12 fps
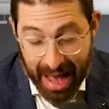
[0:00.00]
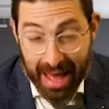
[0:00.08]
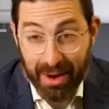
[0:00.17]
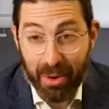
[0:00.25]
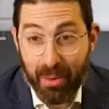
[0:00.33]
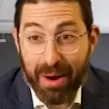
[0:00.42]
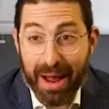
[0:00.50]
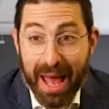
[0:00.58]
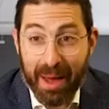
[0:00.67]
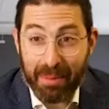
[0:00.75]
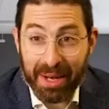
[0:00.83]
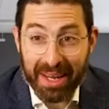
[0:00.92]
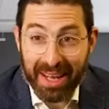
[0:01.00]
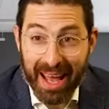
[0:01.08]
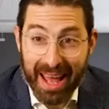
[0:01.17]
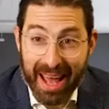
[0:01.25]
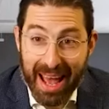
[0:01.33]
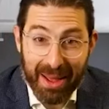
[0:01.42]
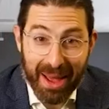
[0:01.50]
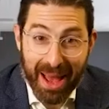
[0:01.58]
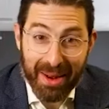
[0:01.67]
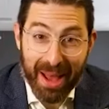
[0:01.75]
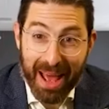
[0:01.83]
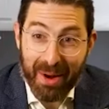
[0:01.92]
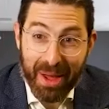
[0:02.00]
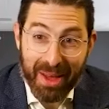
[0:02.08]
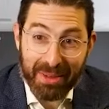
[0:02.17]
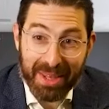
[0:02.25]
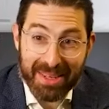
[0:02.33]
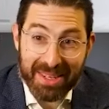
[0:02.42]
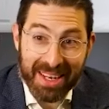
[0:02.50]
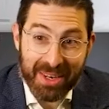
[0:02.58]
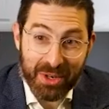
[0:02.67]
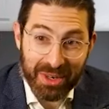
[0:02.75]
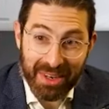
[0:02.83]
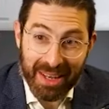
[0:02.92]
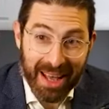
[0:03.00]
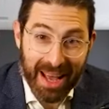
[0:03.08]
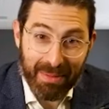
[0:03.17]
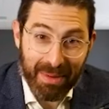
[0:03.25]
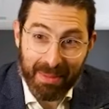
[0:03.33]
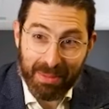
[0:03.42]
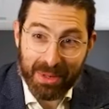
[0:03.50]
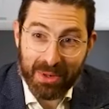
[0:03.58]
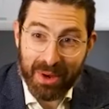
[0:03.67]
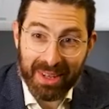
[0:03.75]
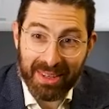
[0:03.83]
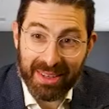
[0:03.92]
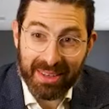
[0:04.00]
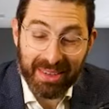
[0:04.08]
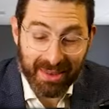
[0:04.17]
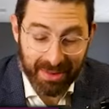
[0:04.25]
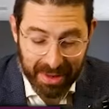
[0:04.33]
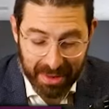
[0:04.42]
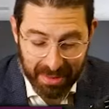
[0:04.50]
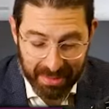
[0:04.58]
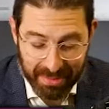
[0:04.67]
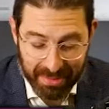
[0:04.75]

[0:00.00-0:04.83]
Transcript: I don't know where I am. Meaning, I, I, I don't have a destination. I, am I'm, I'm just trying to, you know,